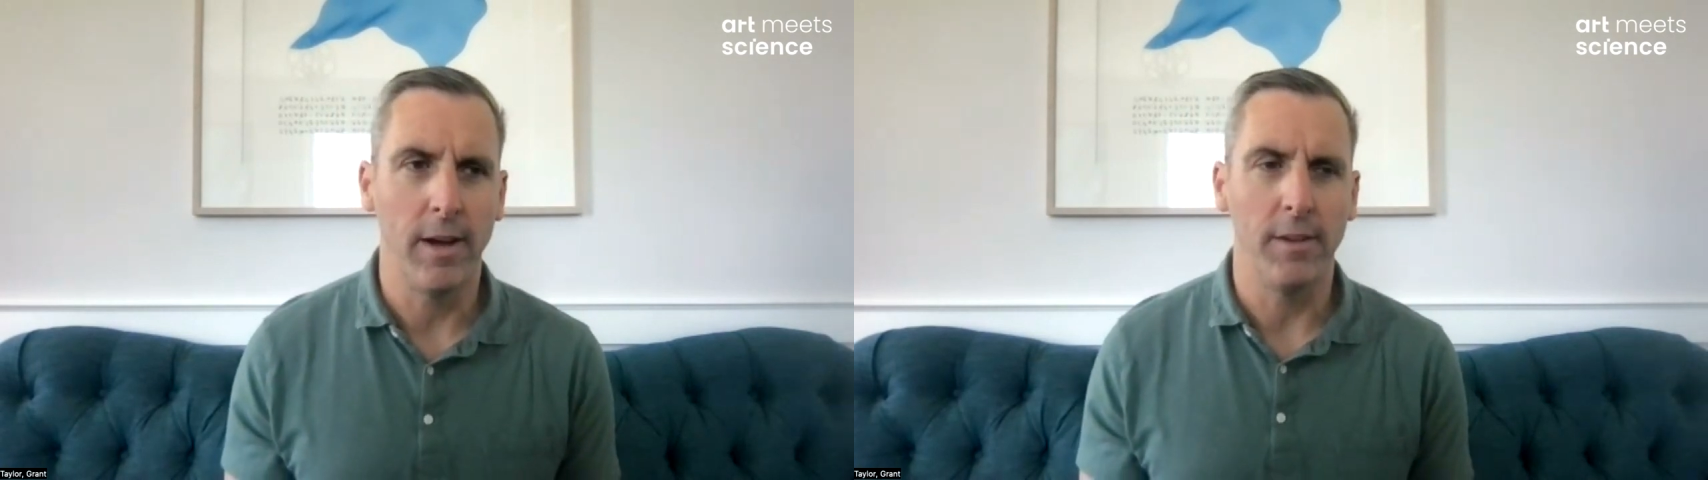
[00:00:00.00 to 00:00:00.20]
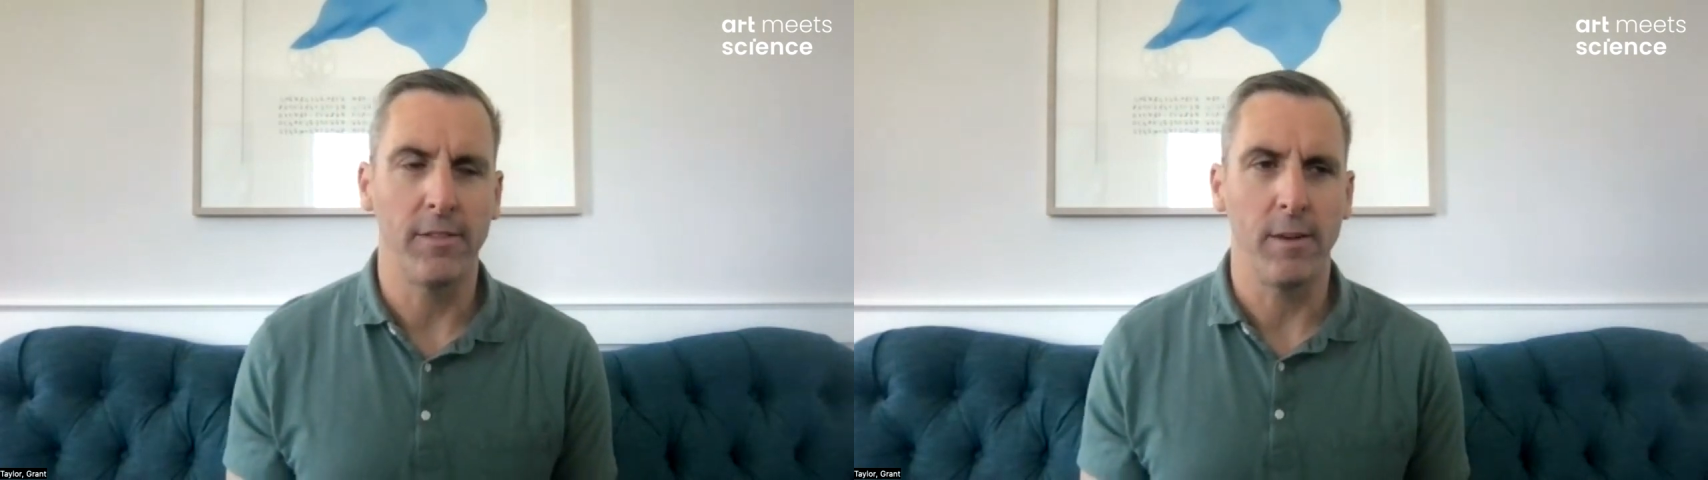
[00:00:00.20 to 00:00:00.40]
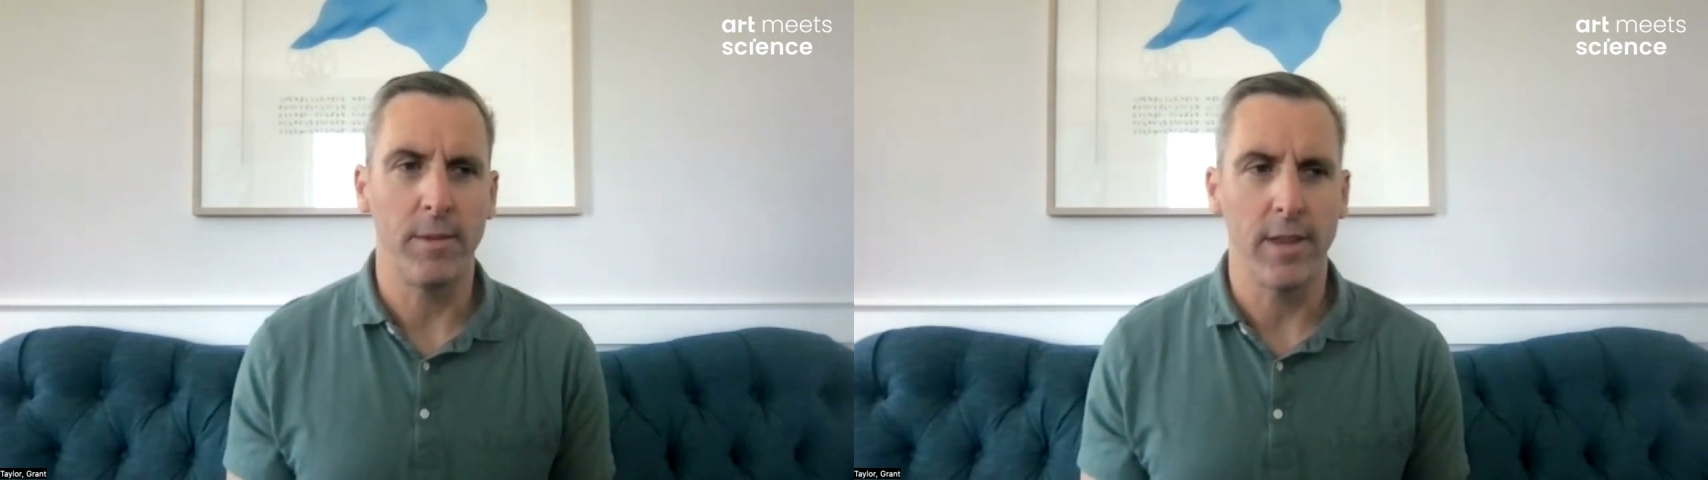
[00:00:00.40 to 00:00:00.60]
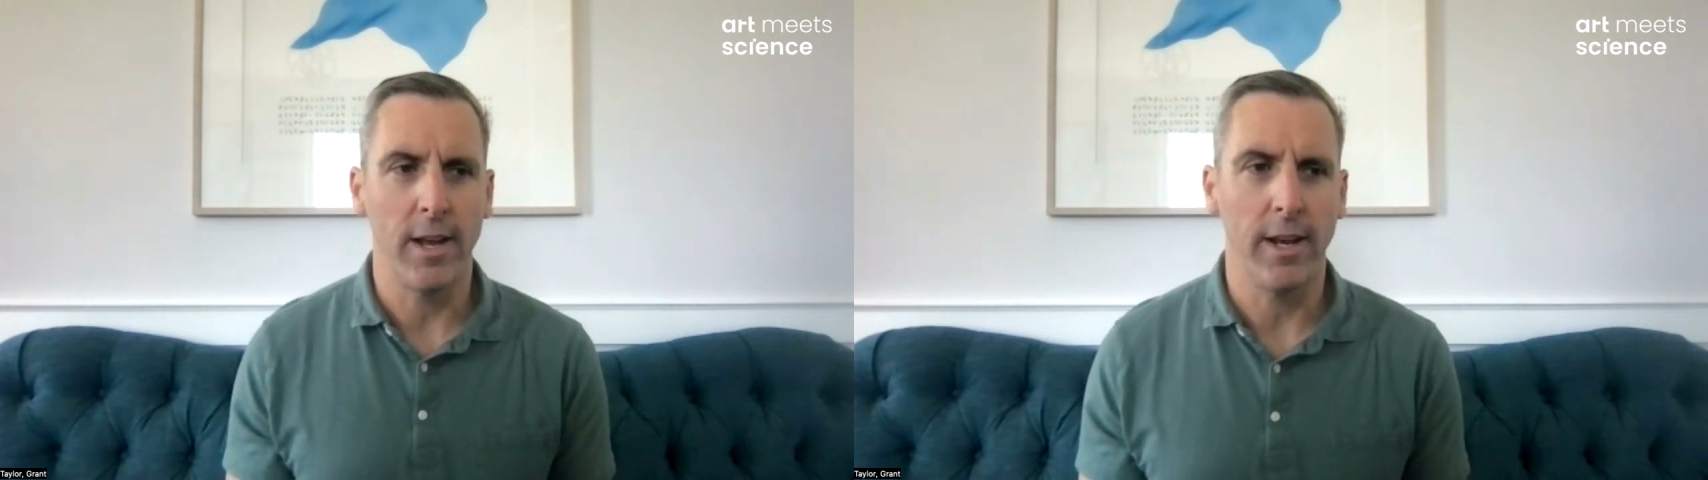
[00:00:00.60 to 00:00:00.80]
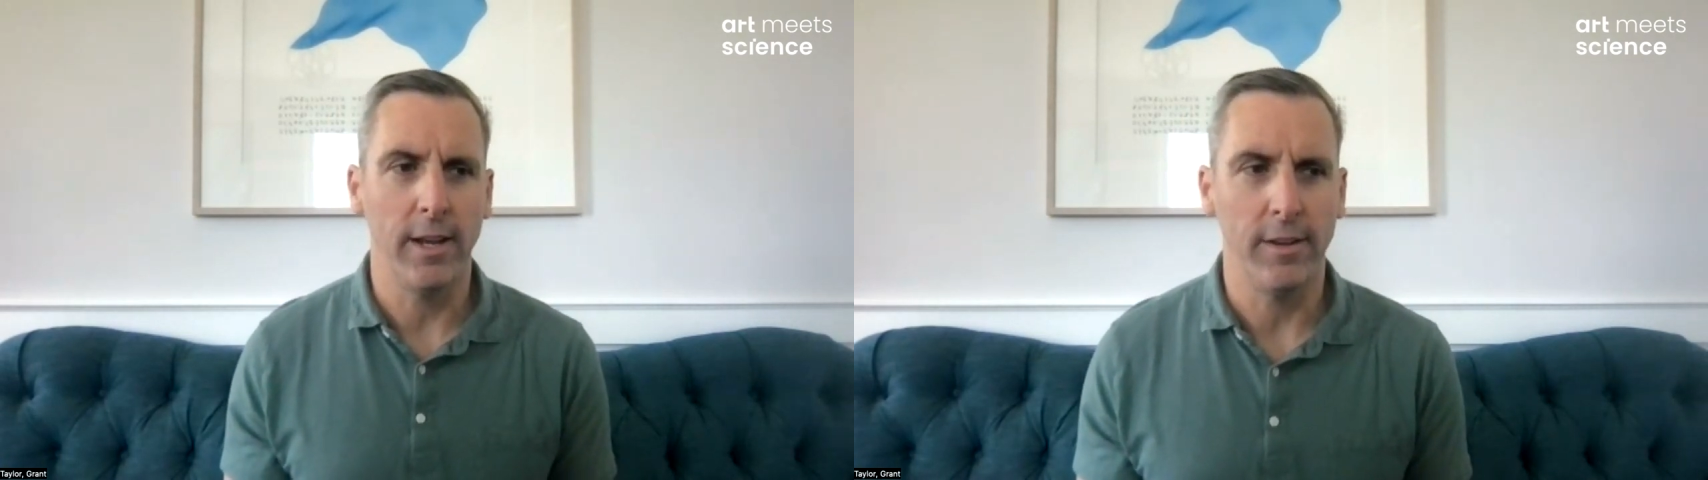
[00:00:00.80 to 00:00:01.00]
as something
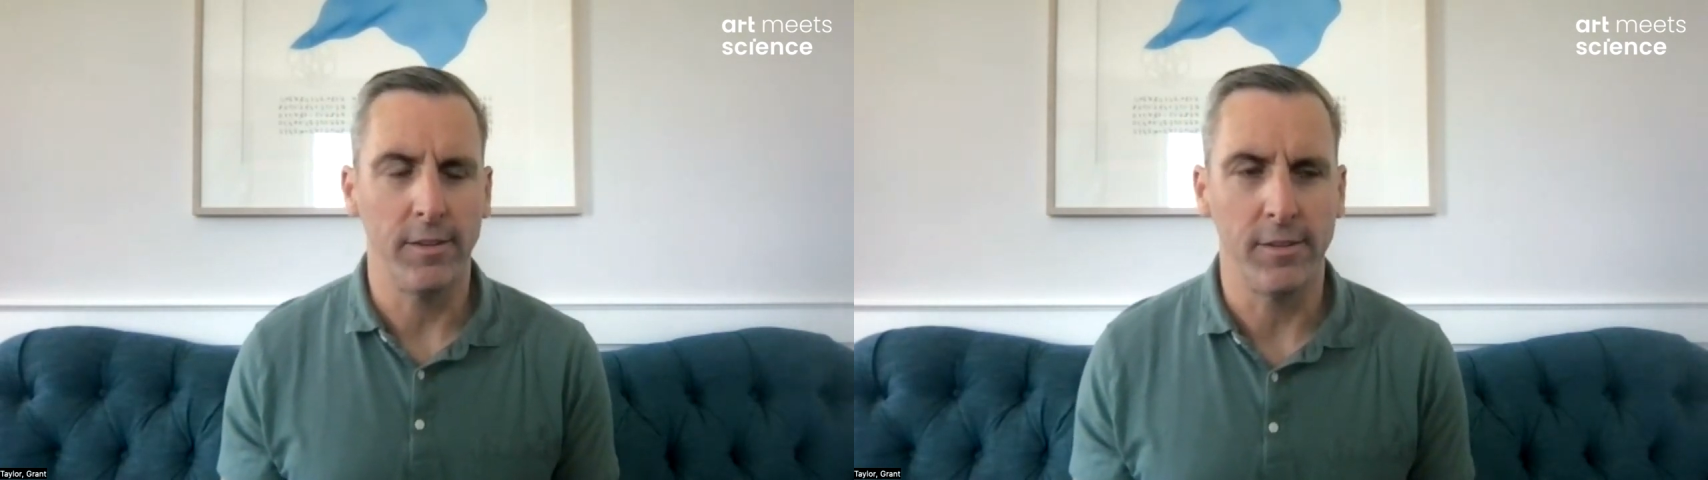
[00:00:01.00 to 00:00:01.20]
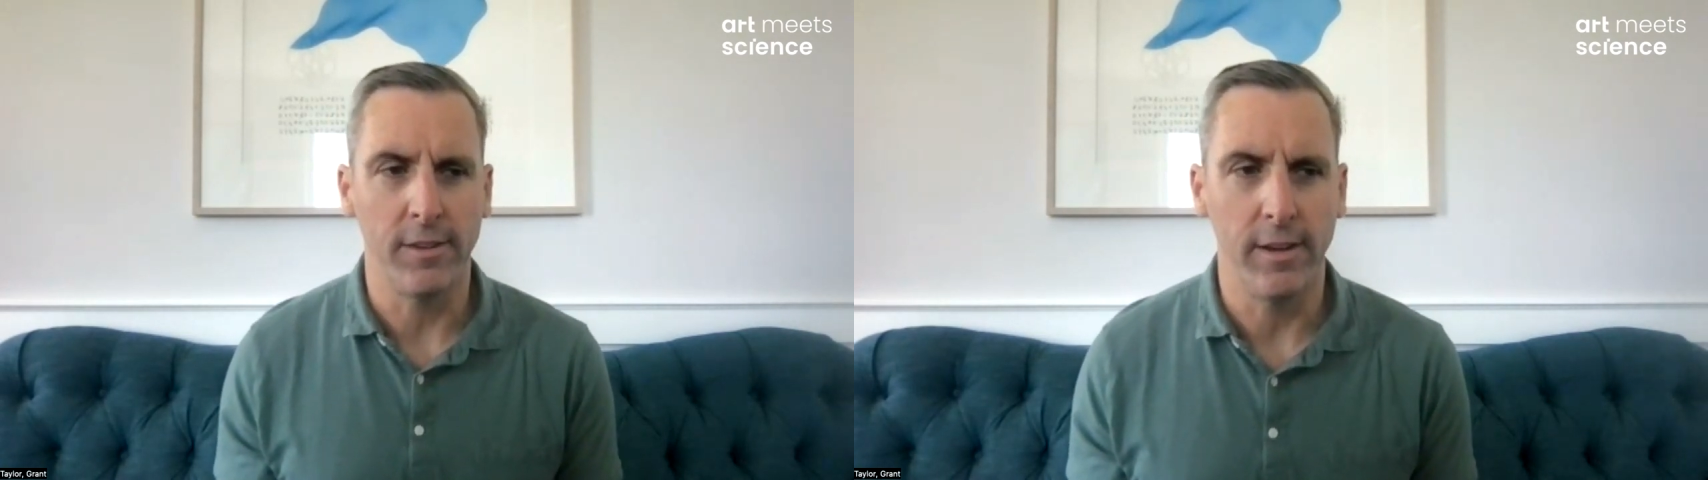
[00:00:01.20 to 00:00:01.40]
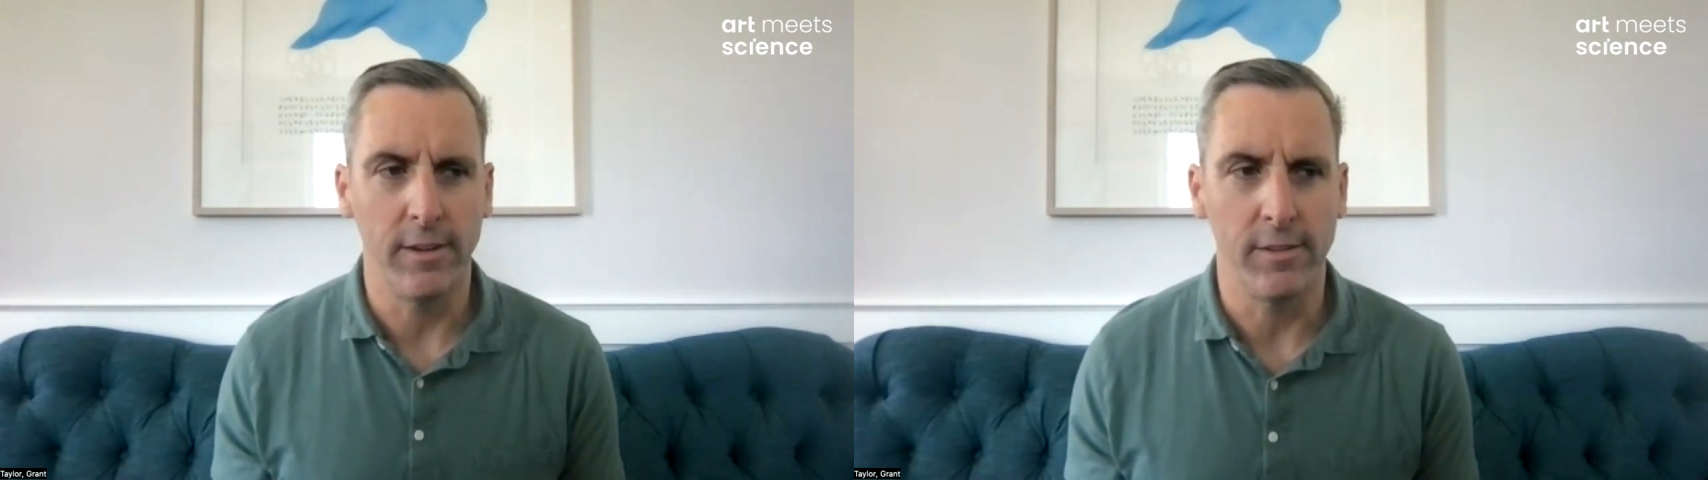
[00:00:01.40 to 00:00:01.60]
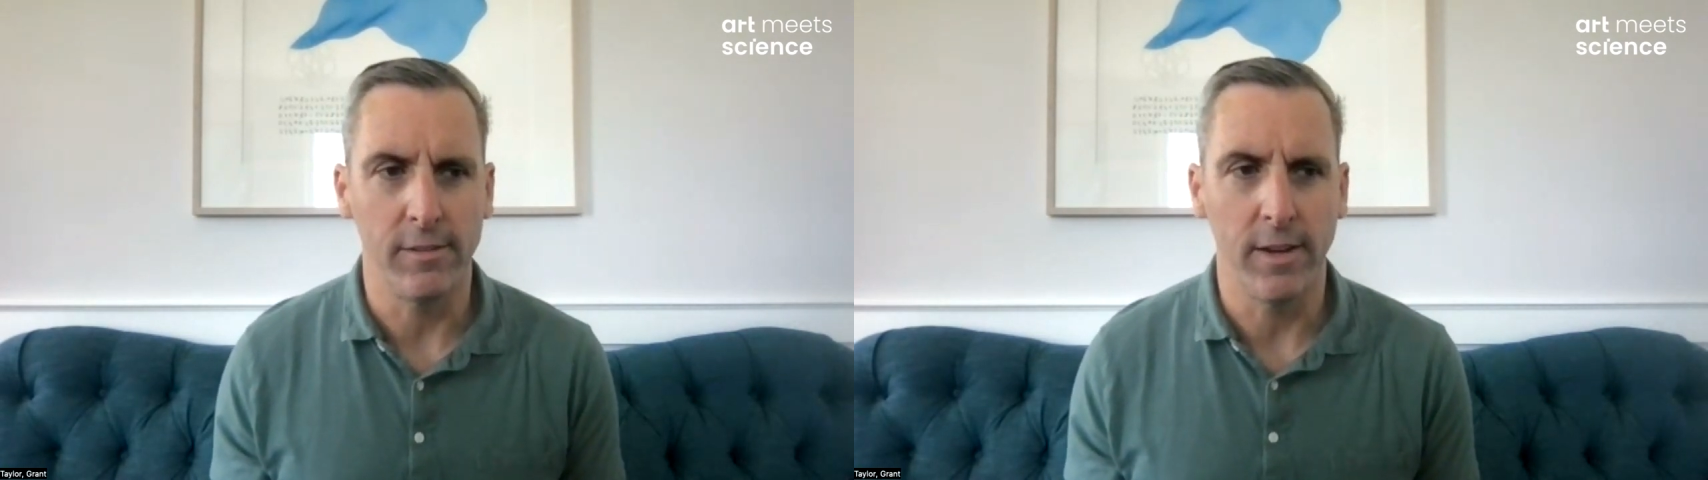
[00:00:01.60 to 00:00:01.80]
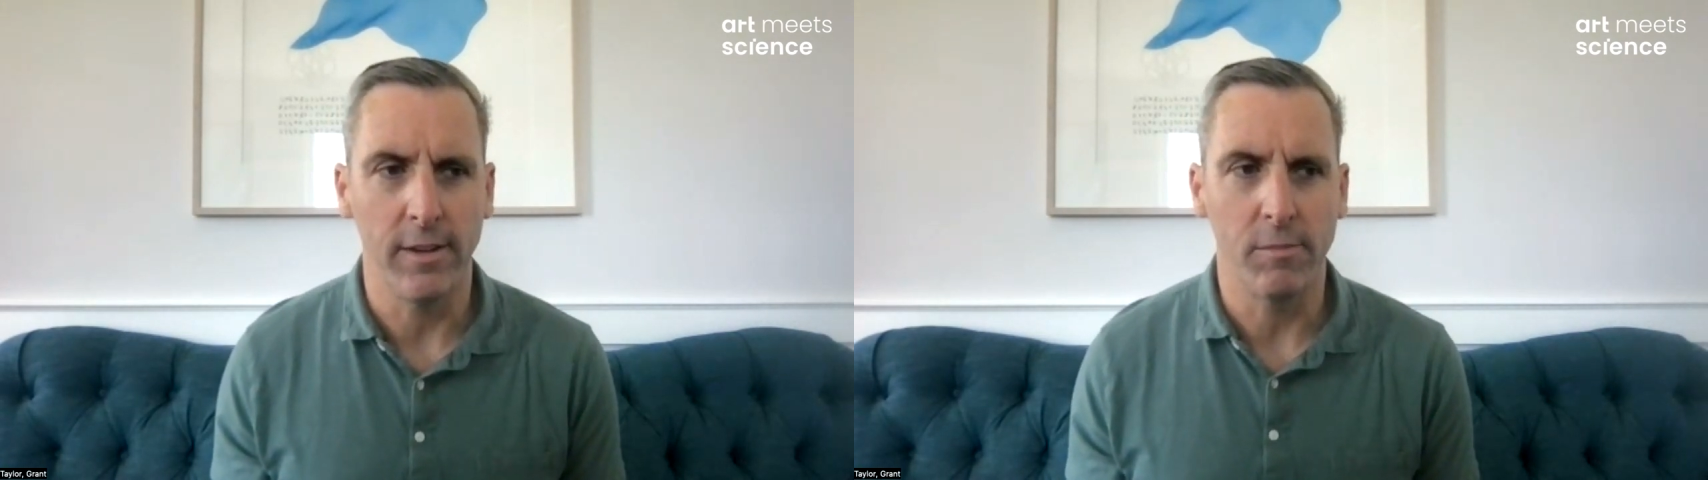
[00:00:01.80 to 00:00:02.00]
that is
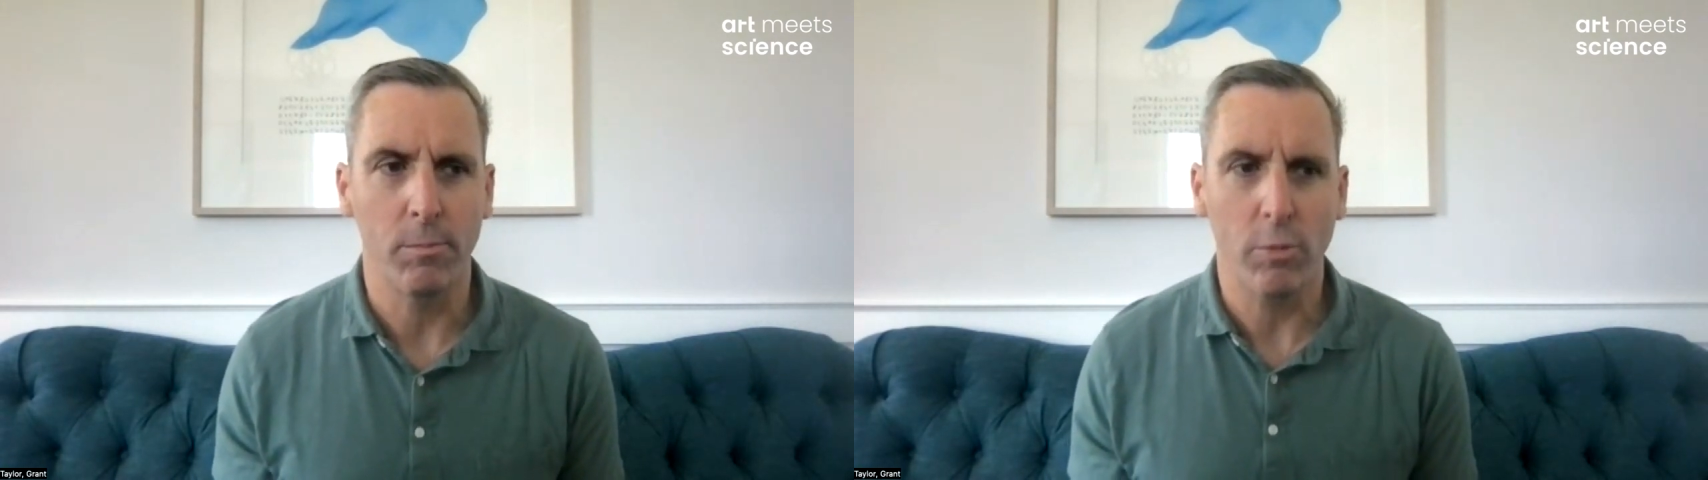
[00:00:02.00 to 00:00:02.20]
is is